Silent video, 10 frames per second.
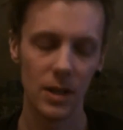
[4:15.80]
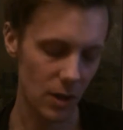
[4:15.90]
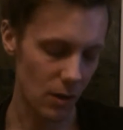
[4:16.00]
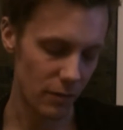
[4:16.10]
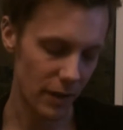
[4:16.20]

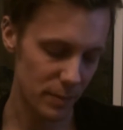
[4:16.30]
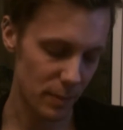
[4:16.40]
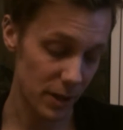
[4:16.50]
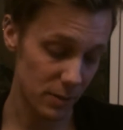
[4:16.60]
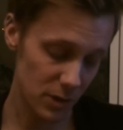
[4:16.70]
convex
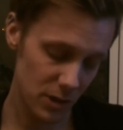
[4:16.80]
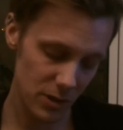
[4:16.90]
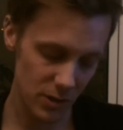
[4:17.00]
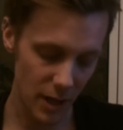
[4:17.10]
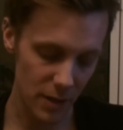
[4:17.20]
blades, which,
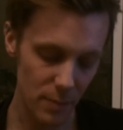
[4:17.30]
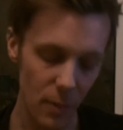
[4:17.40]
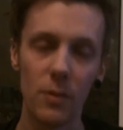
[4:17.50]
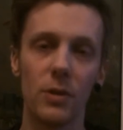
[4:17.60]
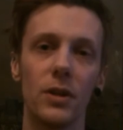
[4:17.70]
you know, you
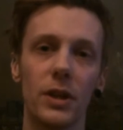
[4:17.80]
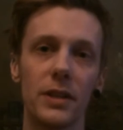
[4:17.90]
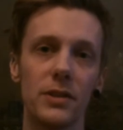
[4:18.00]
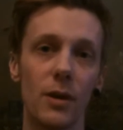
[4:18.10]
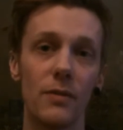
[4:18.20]
might want to look
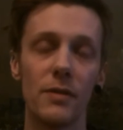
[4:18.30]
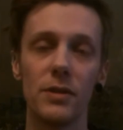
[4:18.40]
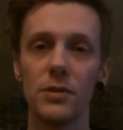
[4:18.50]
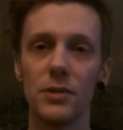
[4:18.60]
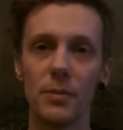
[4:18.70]
into. I've never
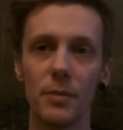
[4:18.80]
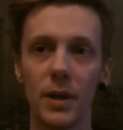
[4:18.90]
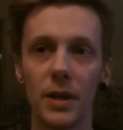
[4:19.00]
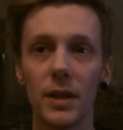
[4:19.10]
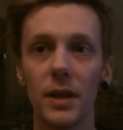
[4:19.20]
used them,
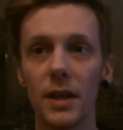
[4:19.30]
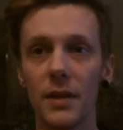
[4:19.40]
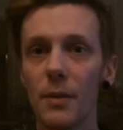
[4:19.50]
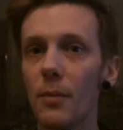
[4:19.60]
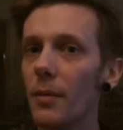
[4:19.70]
but
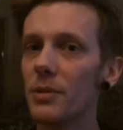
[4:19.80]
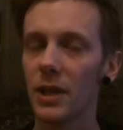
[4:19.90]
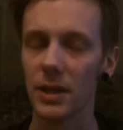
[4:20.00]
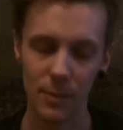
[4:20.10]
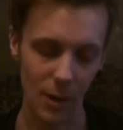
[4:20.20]
they might be
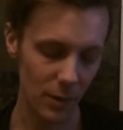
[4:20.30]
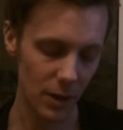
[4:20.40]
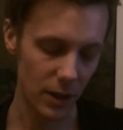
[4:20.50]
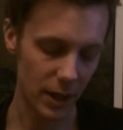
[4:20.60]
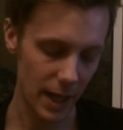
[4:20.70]
something you might want to
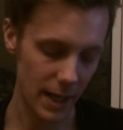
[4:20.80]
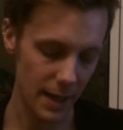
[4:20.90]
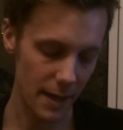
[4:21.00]
look at.